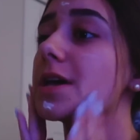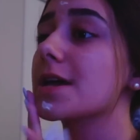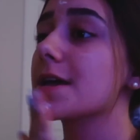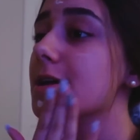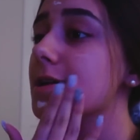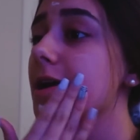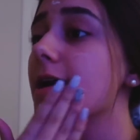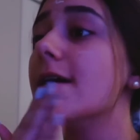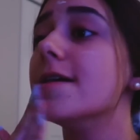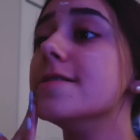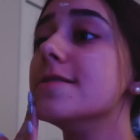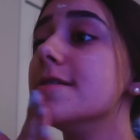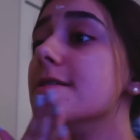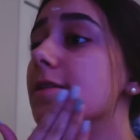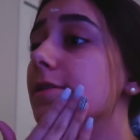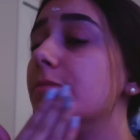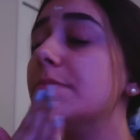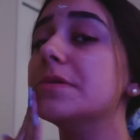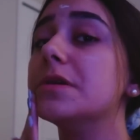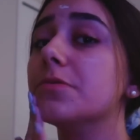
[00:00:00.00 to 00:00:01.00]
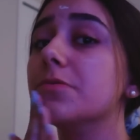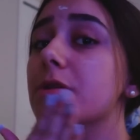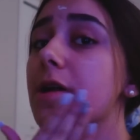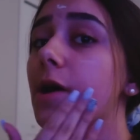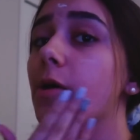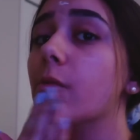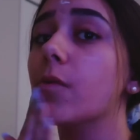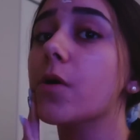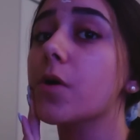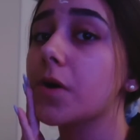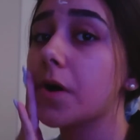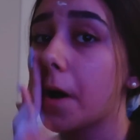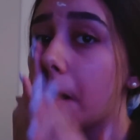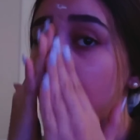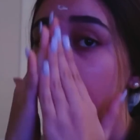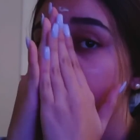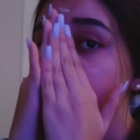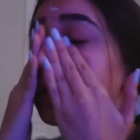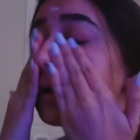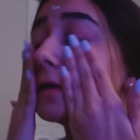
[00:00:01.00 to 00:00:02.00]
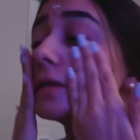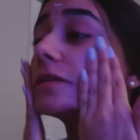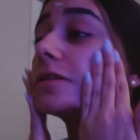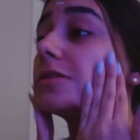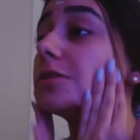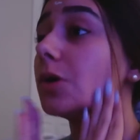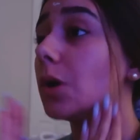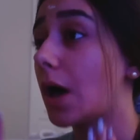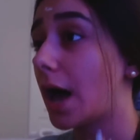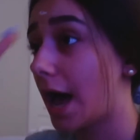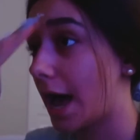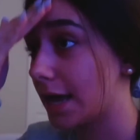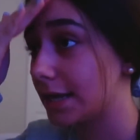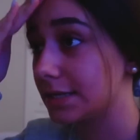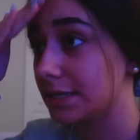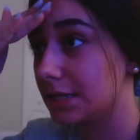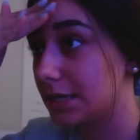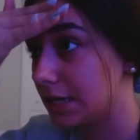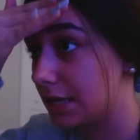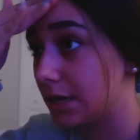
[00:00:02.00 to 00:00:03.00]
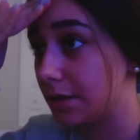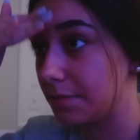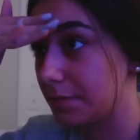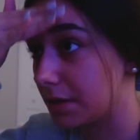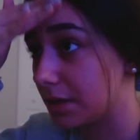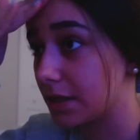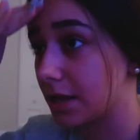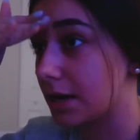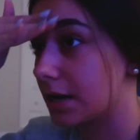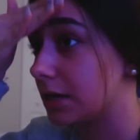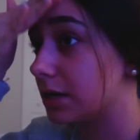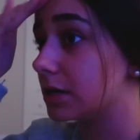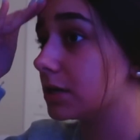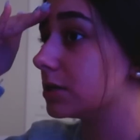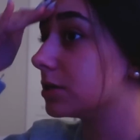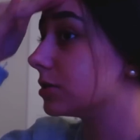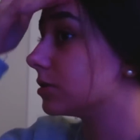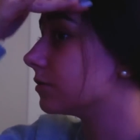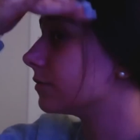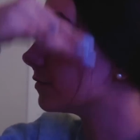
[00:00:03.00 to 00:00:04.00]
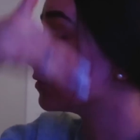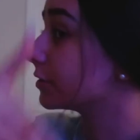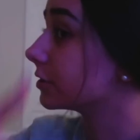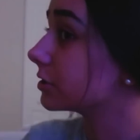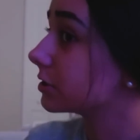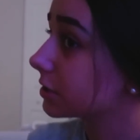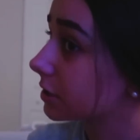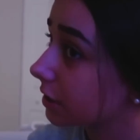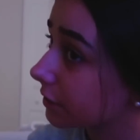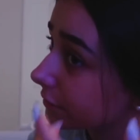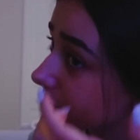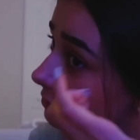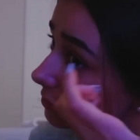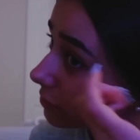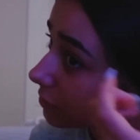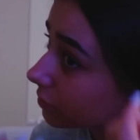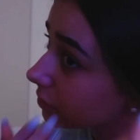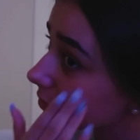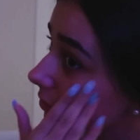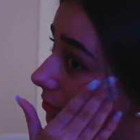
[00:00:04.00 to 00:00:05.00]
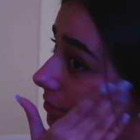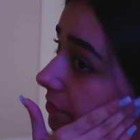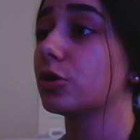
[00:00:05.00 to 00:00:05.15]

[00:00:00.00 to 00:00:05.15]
Like it kind of hit me when I woke up, but it still hasn't hit me that it is the first day of school.